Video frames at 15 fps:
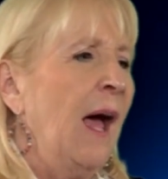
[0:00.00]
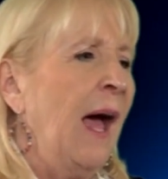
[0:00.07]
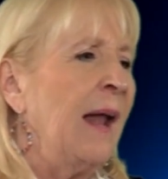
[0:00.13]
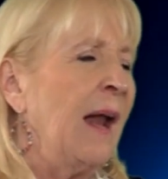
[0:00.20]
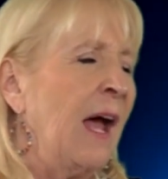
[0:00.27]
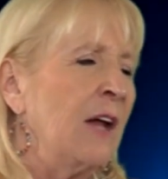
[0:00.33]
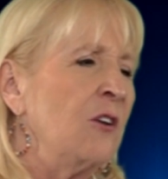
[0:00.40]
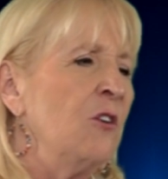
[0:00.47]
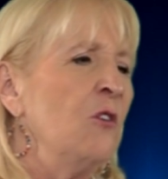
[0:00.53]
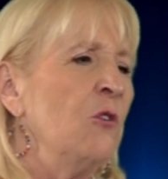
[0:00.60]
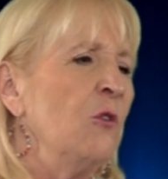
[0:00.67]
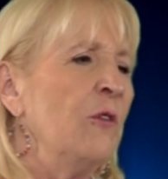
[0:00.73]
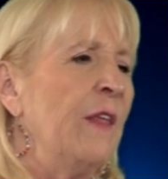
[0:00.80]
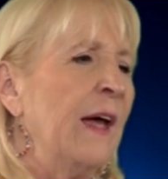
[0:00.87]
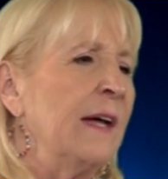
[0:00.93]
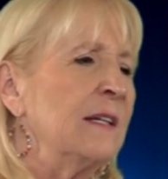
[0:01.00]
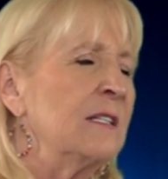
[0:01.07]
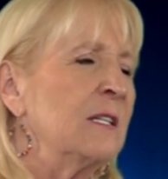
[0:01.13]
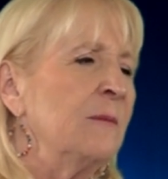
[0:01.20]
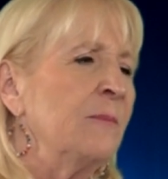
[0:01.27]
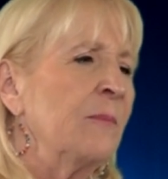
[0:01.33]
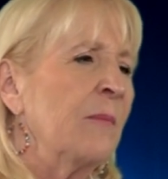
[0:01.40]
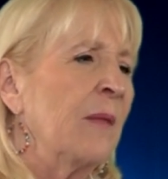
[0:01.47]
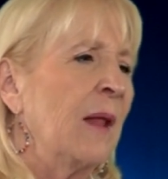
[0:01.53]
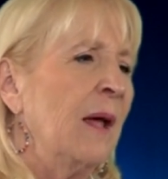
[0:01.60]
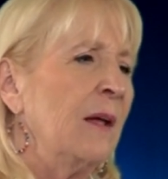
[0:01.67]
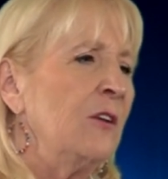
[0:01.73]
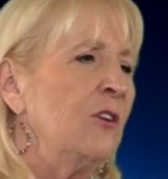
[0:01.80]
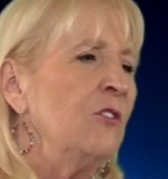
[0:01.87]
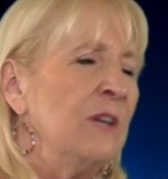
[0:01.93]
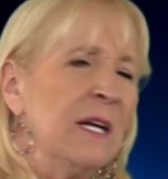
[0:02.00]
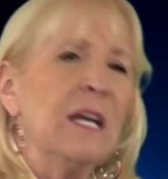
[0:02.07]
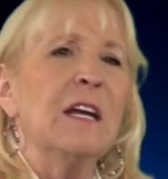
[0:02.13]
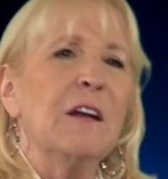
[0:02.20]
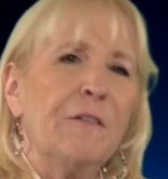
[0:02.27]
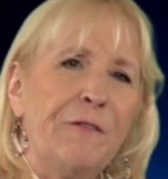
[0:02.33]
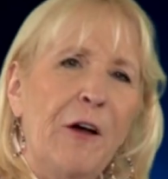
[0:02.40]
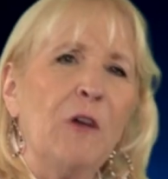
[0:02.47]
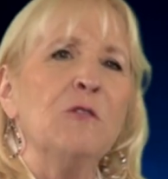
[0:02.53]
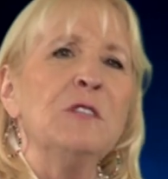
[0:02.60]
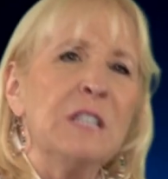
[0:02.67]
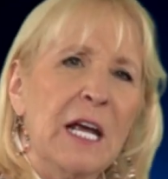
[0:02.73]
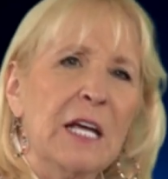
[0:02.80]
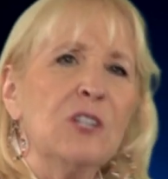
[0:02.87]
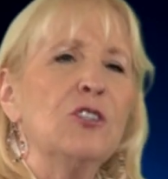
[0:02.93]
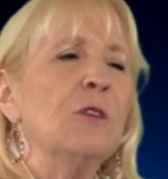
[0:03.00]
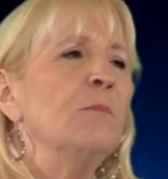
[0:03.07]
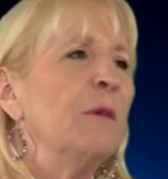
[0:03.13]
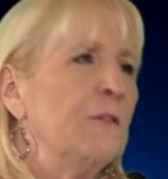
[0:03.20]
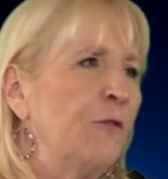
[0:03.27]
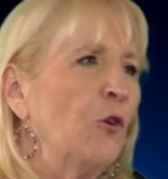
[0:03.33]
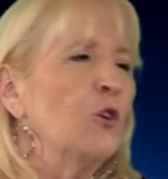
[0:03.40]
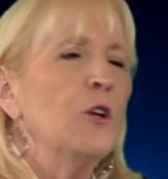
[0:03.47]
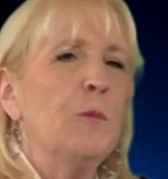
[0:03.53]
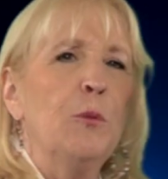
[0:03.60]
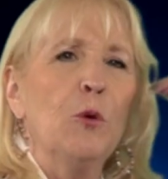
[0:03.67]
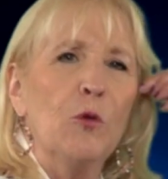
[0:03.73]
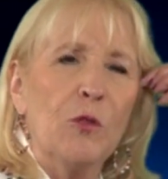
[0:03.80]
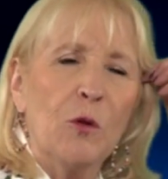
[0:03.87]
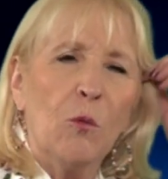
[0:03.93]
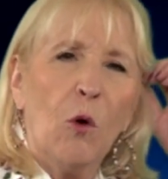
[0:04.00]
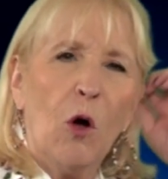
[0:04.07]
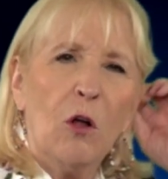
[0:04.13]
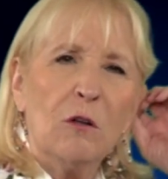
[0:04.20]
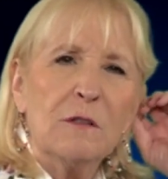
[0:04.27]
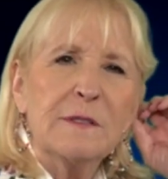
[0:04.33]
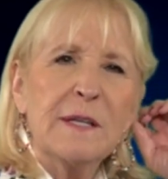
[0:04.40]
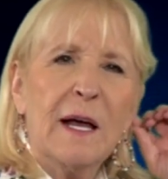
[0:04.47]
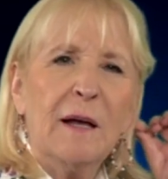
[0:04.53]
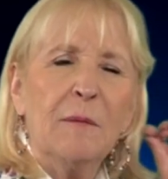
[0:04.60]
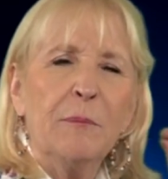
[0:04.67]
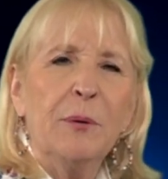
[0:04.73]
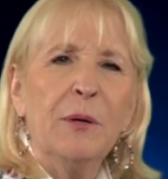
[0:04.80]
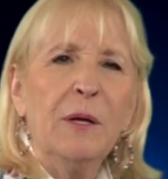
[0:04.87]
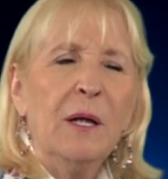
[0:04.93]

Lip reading: and I knew that you needed a foundation before you put the walls up.